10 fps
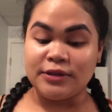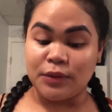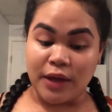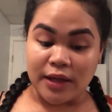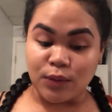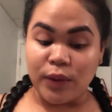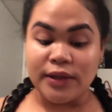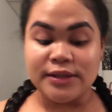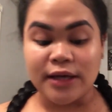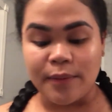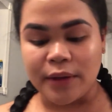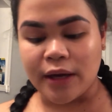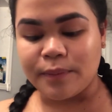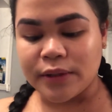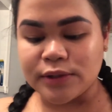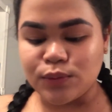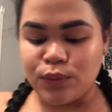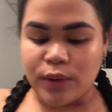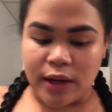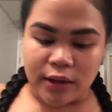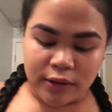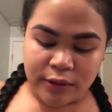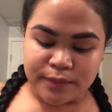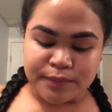So that one is coming up as well.